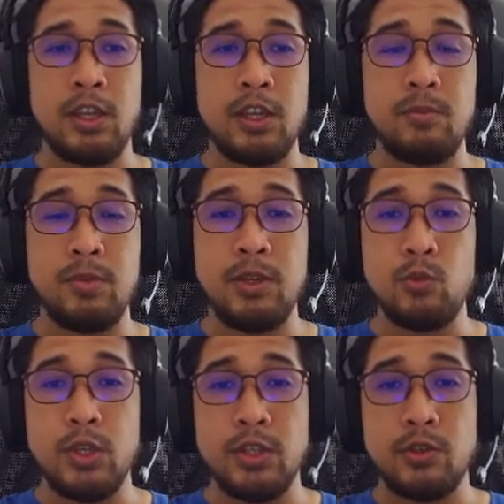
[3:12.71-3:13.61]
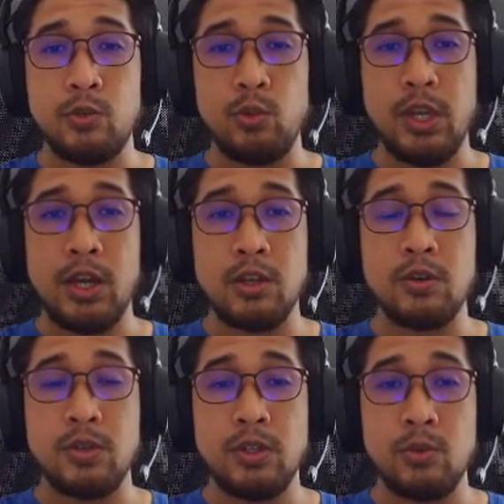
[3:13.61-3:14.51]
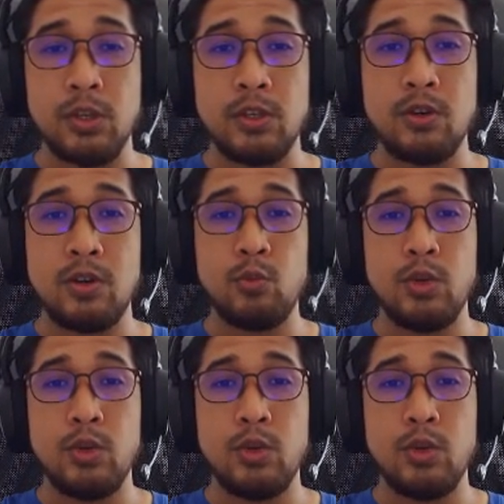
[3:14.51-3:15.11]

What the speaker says: A, B, which we are going to ignore.